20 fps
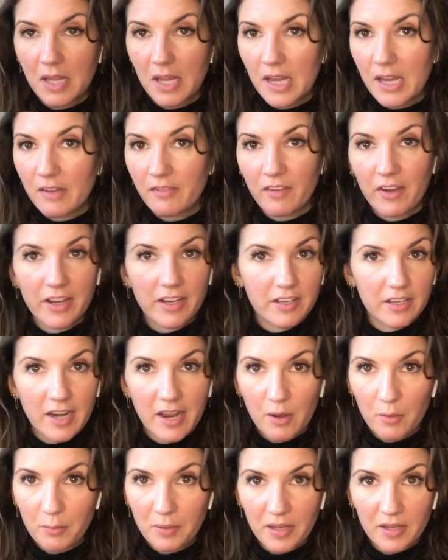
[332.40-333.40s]
If I can
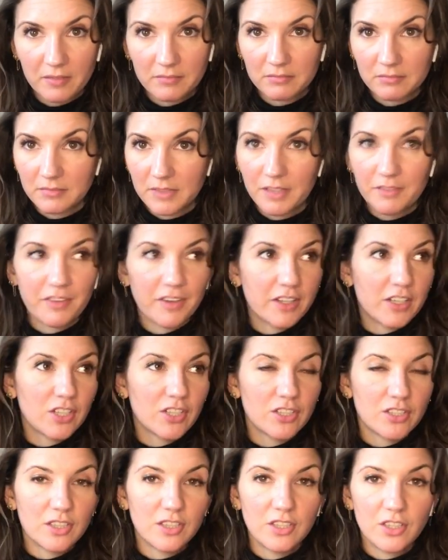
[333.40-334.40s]
help it. If I
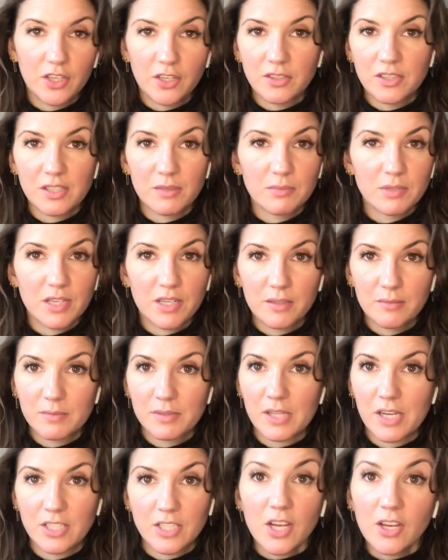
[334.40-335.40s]
can, you know, sometimes
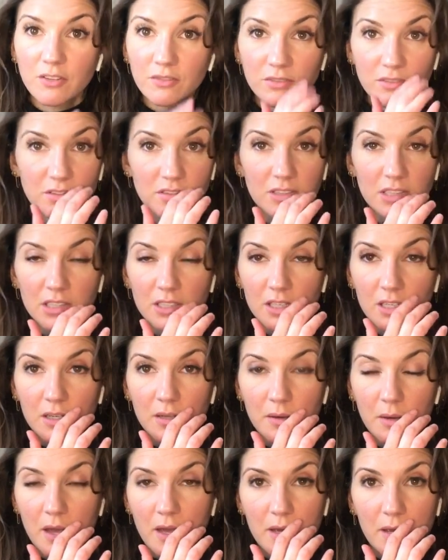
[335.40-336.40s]
I don't,
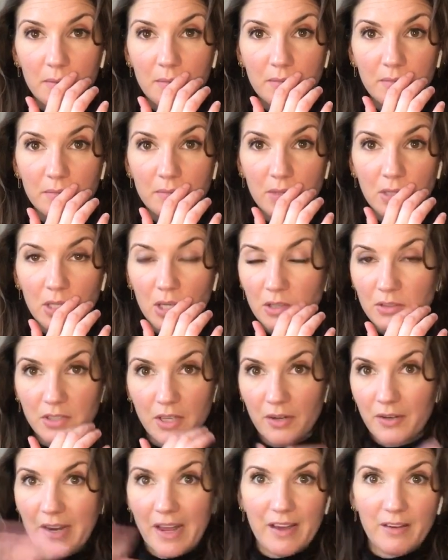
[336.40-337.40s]
um, you know,
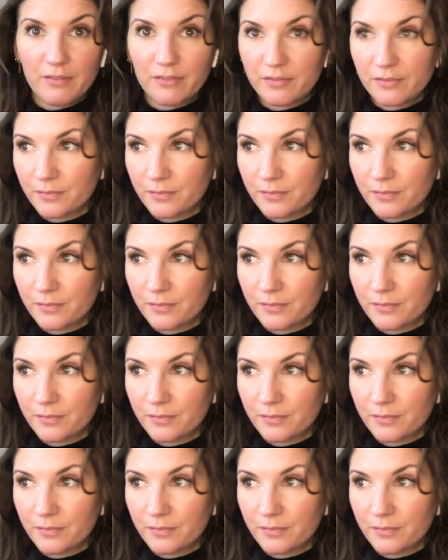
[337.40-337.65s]
don't have,